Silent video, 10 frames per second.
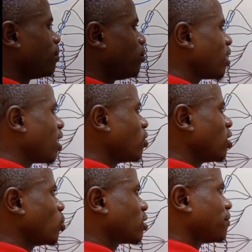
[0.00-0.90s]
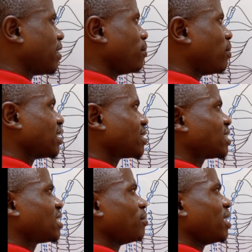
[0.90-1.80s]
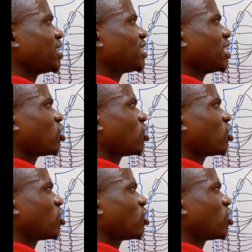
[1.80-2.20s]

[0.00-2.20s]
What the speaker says: preganglionic motor fibers stimulating